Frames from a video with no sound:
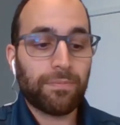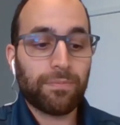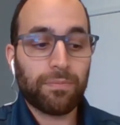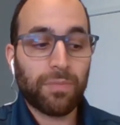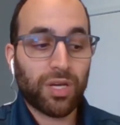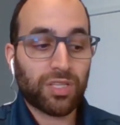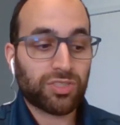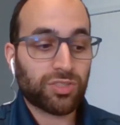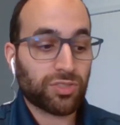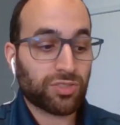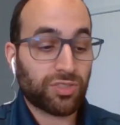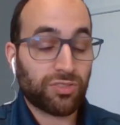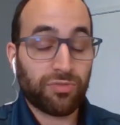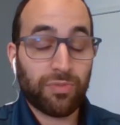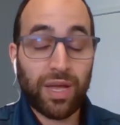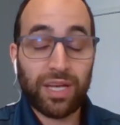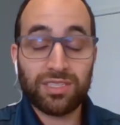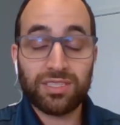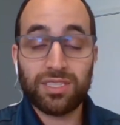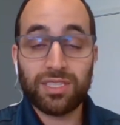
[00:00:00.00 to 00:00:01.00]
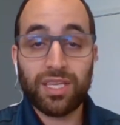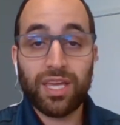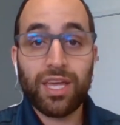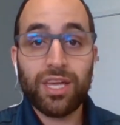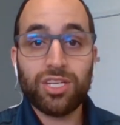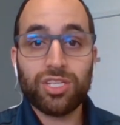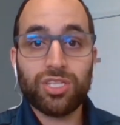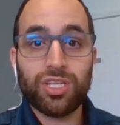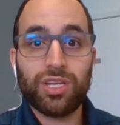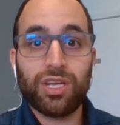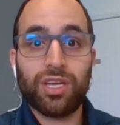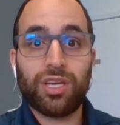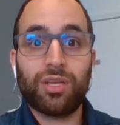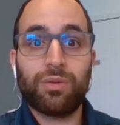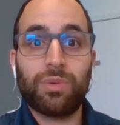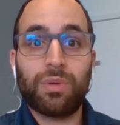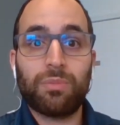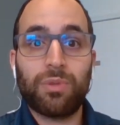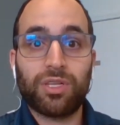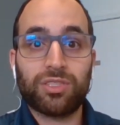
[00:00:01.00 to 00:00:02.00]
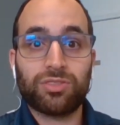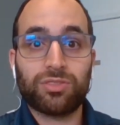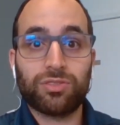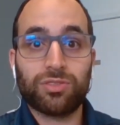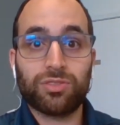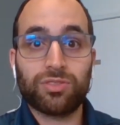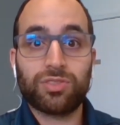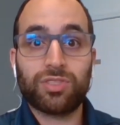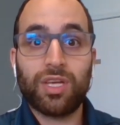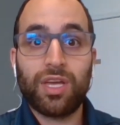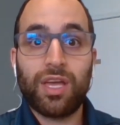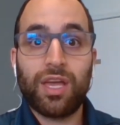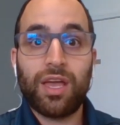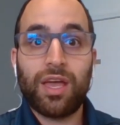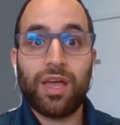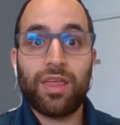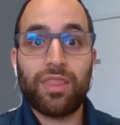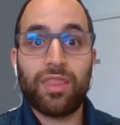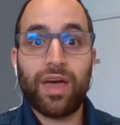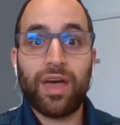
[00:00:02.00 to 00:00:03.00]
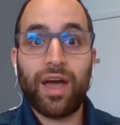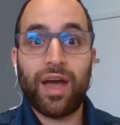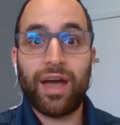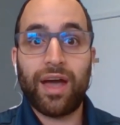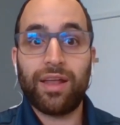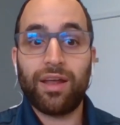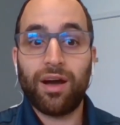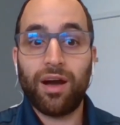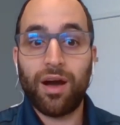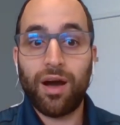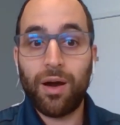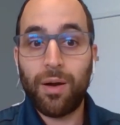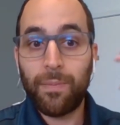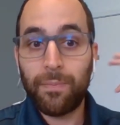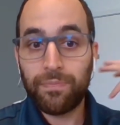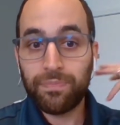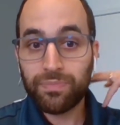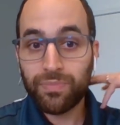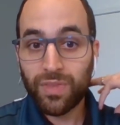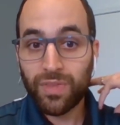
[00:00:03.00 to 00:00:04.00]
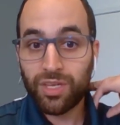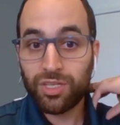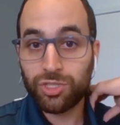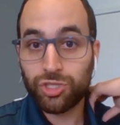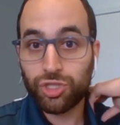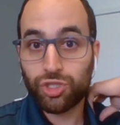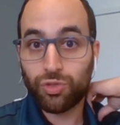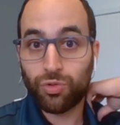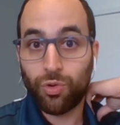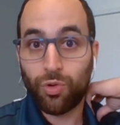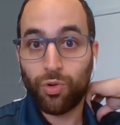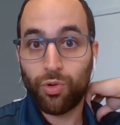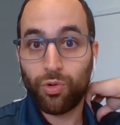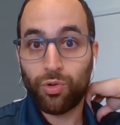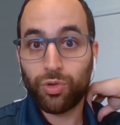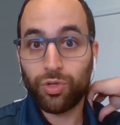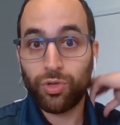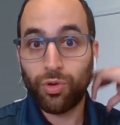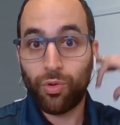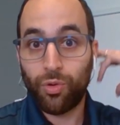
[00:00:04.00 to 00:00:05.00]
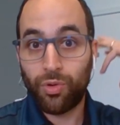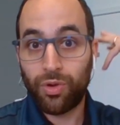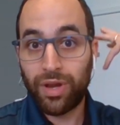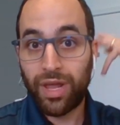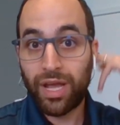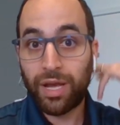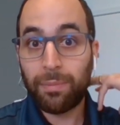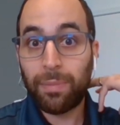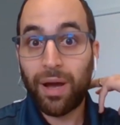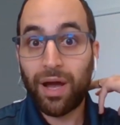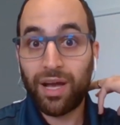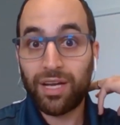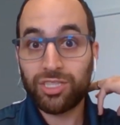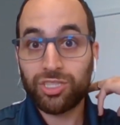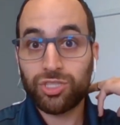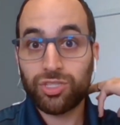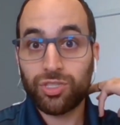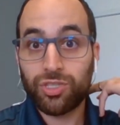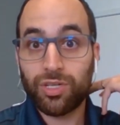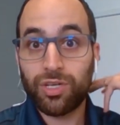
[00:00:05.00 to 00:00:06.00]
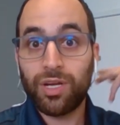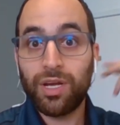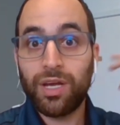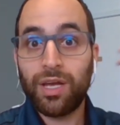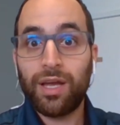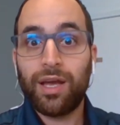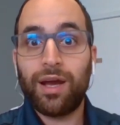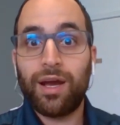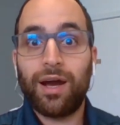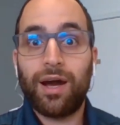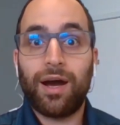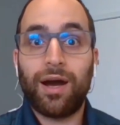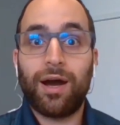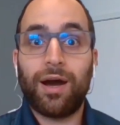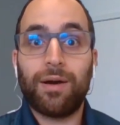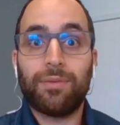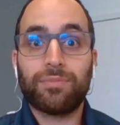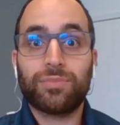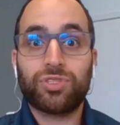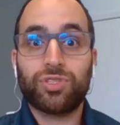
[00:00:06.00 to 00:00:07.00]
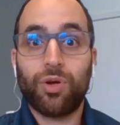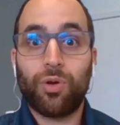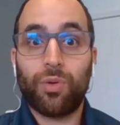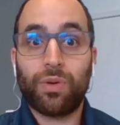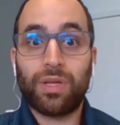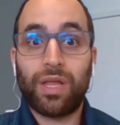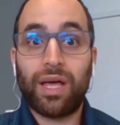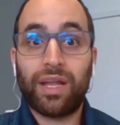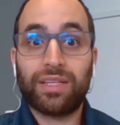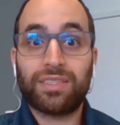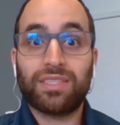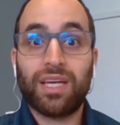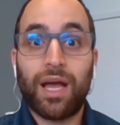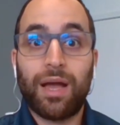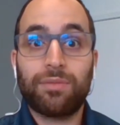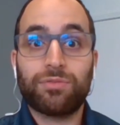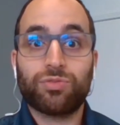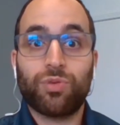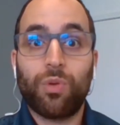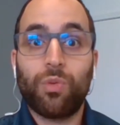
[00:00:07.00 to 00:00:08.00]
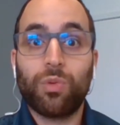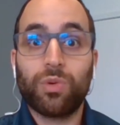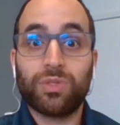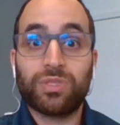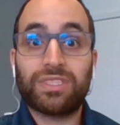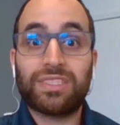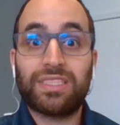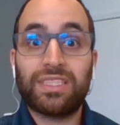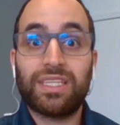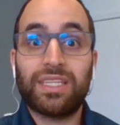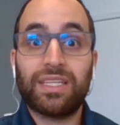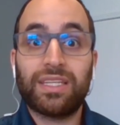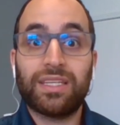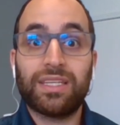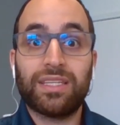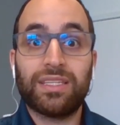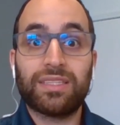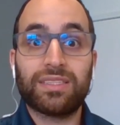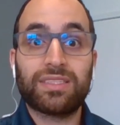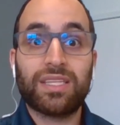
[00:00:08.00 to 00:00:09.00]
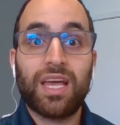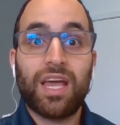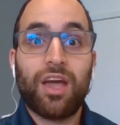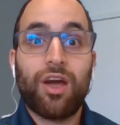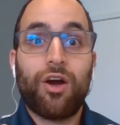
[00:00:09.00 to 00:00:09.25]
muscles of mastication. It could be muscles that control your neck posture. So a lot of times what we'll see is